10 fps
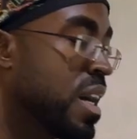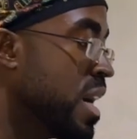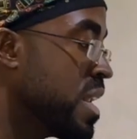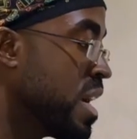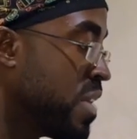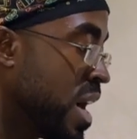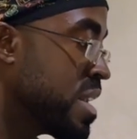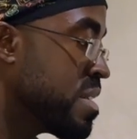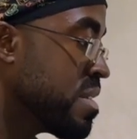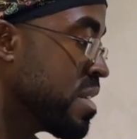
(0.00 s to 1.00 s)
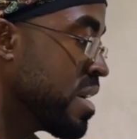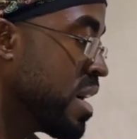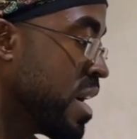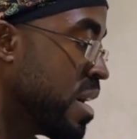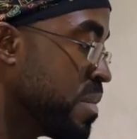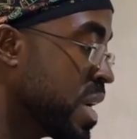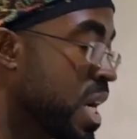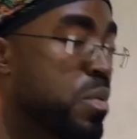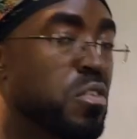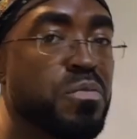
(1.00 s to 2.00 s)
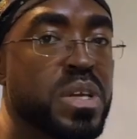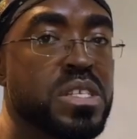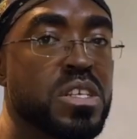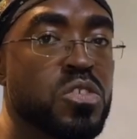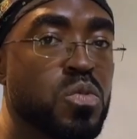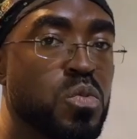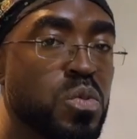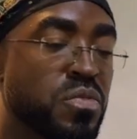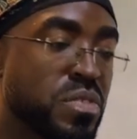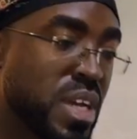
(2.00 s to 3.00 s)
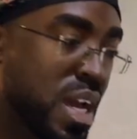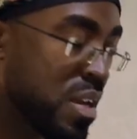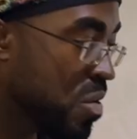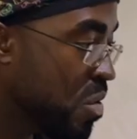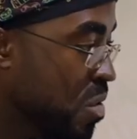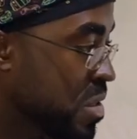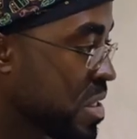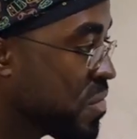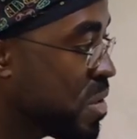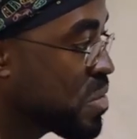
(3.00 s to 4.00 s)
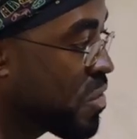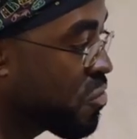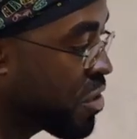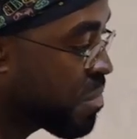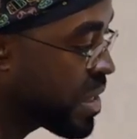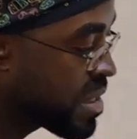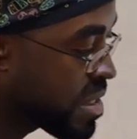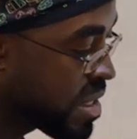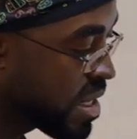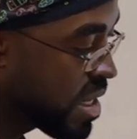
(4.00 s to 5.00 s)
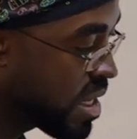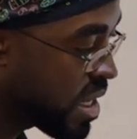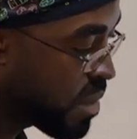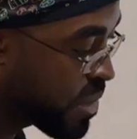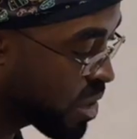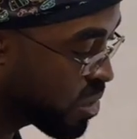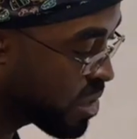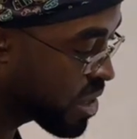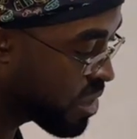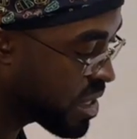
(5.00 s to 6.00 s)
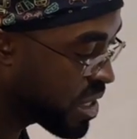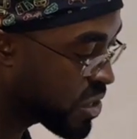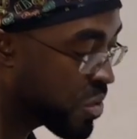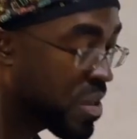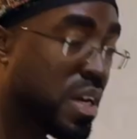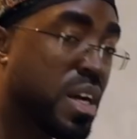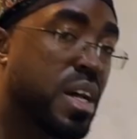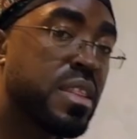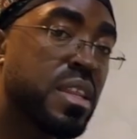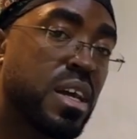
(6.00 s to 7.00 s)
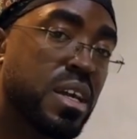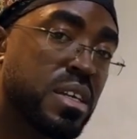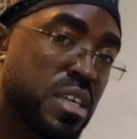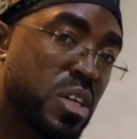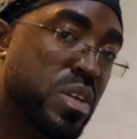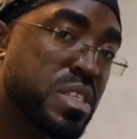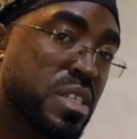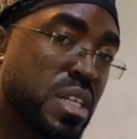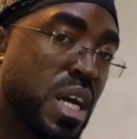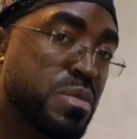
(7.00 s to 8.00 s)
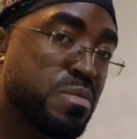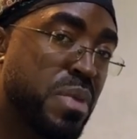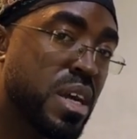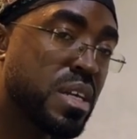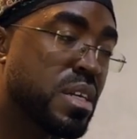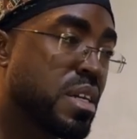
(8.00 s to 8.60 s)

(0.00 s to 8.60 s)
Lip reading: And I've had a couple of patients who we've done all these forms of treatment, including radiation, and that keloid still comes back.